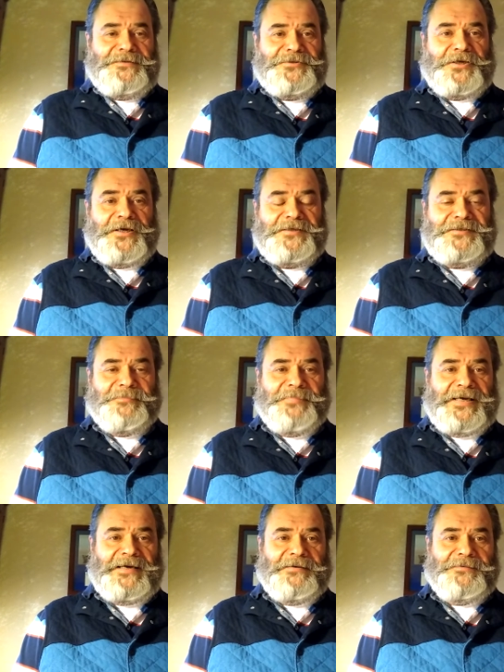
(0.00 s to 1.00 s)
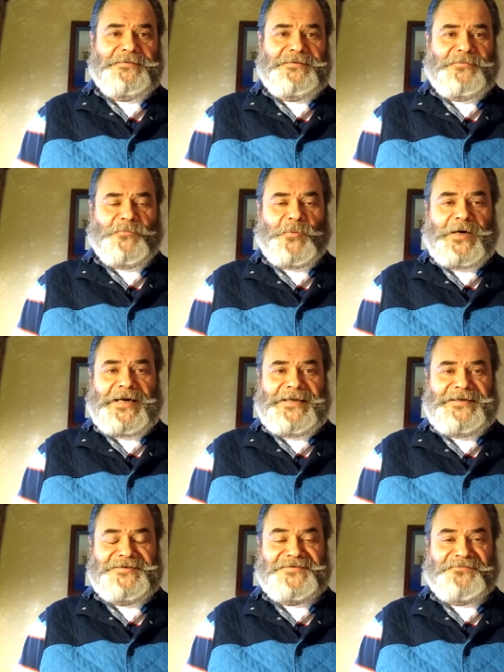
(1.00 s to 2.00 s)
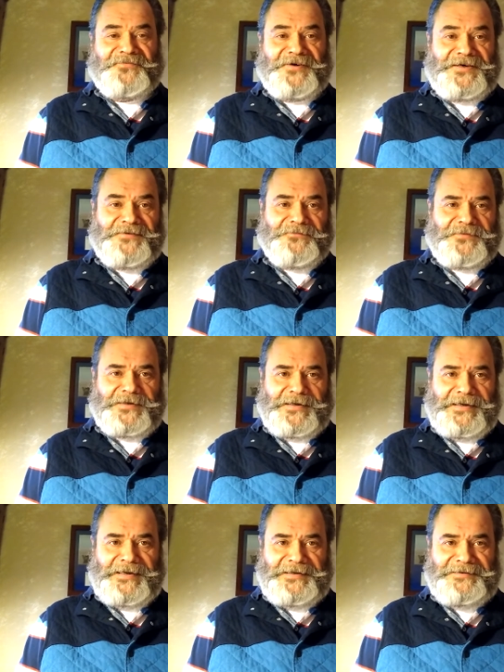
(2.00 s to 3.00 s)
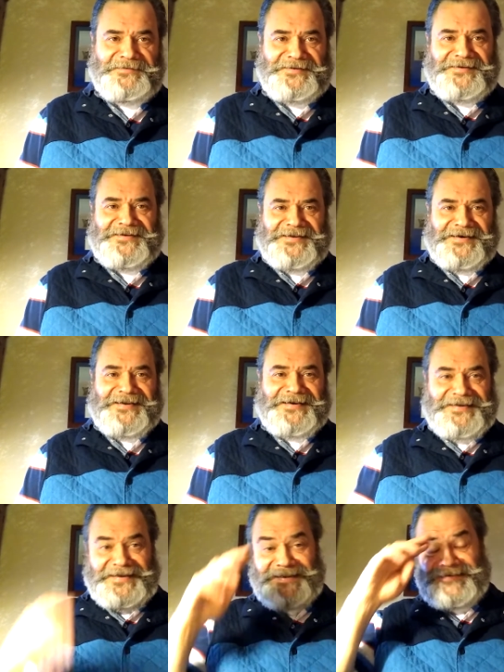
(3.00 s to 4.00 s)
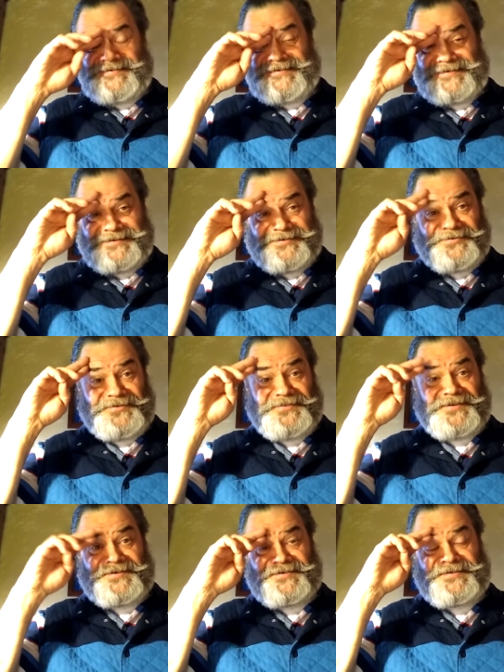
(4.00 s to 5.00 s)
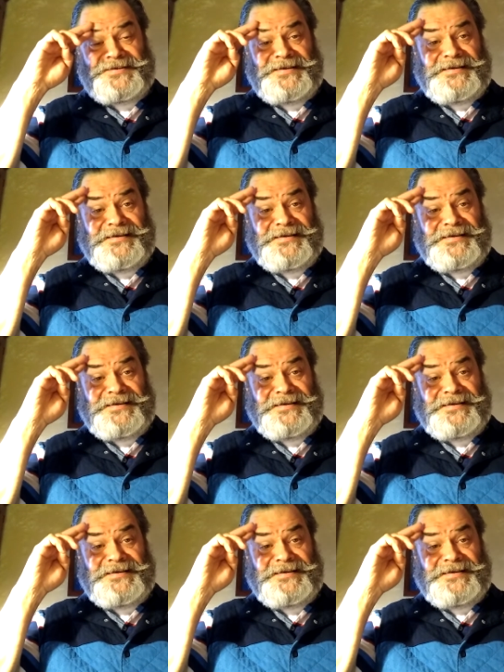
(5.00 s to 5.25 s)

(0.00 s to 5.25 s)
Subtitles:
talked about why he's afraid to fly. It has to do with this